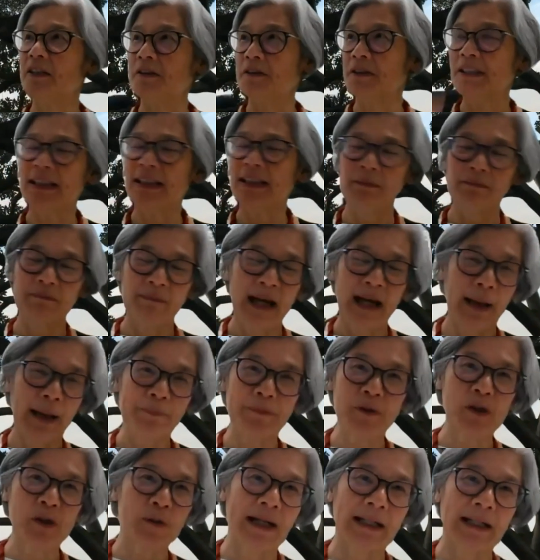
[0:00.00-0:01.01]
some
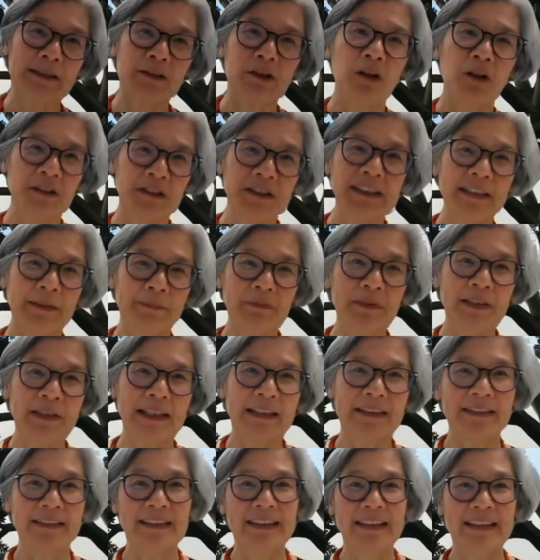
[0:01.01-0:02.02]
abstract concept
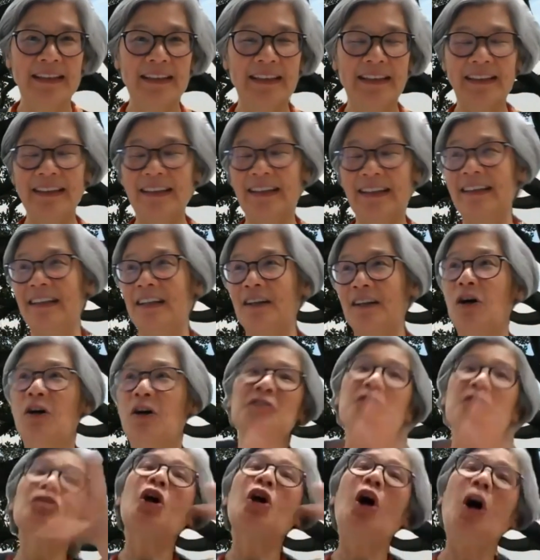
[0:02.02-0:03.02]
that,
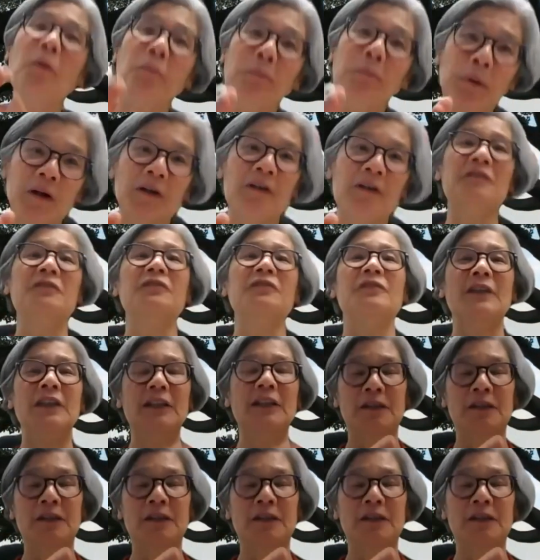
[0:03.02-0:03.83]
on top of,